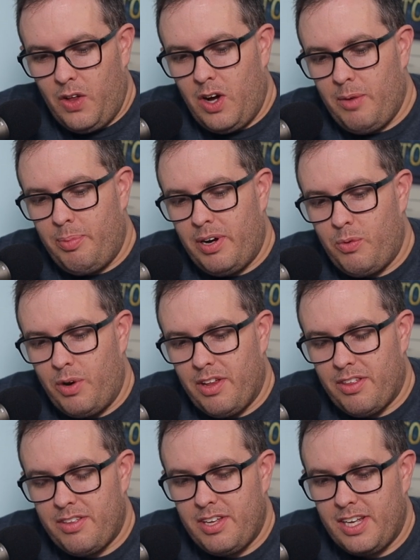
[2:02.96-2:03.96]
up
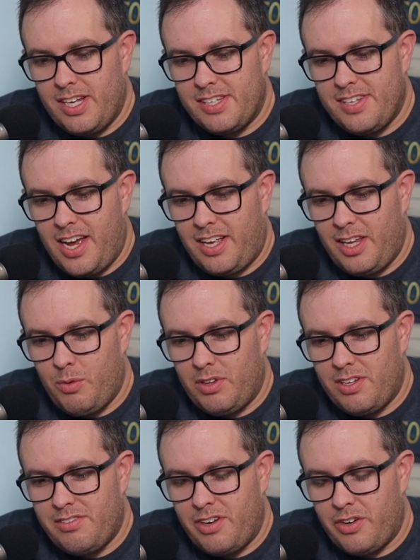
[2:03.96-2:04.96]
with exactly what the
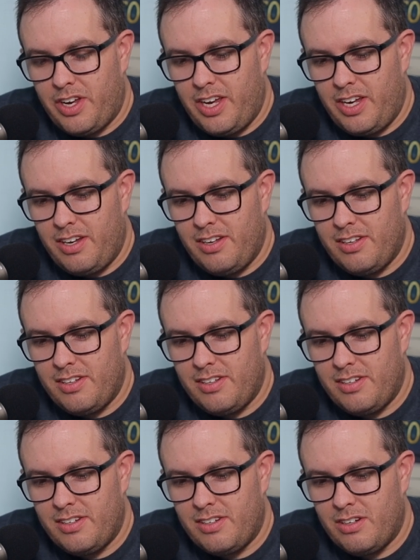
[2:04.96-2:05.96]
Cinder King,
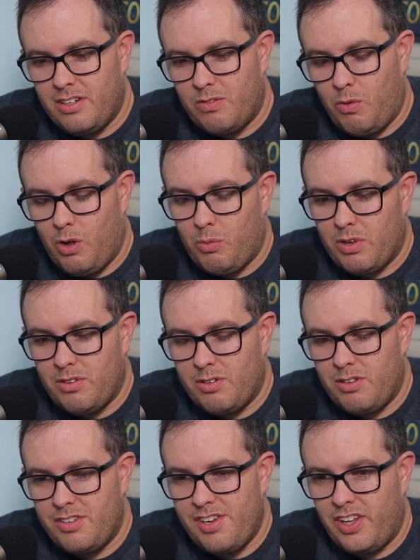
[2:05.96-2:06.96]
what
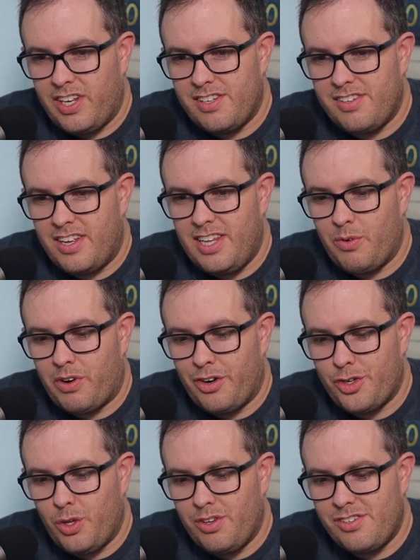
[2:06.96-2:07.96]
Zellion said they were going to
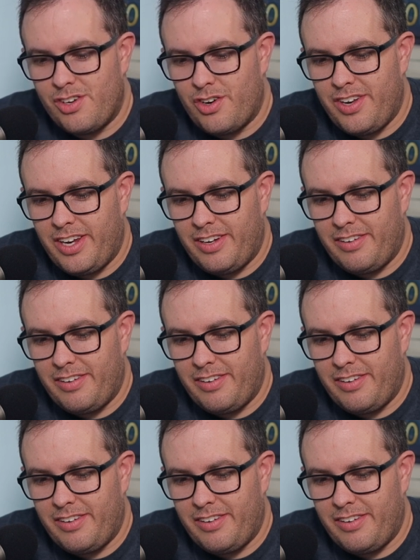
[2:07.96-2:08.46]
show the Cinder King.